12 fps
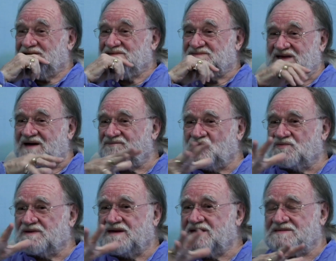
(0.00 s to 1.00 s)
Tough on
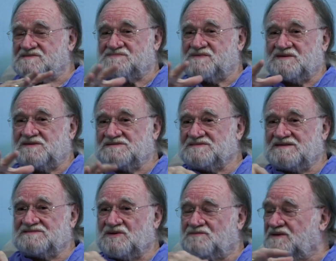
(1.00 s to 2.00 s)
kids because
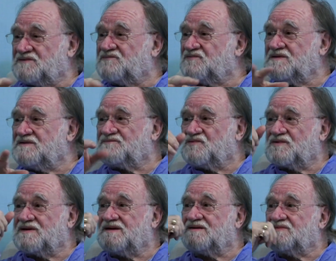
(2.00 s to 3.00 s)
there's not much freedom for
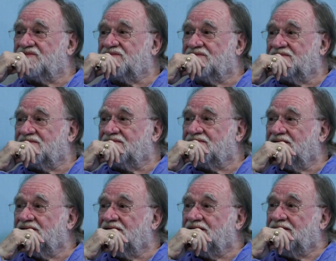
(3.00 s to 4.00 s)
kids.
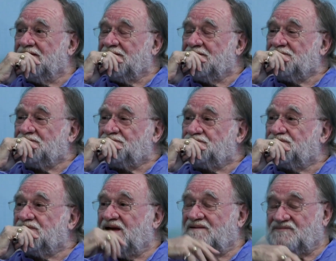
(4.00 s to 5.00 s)

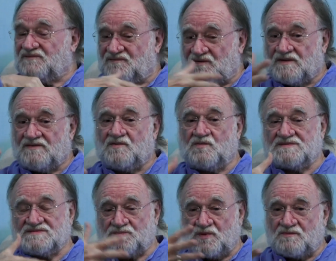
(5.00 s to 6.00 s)
They have to follow
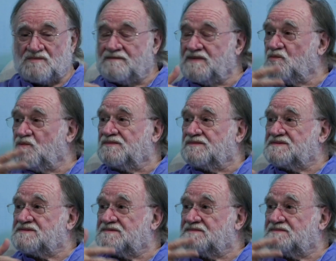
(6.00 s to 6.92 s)
always what mummy wants.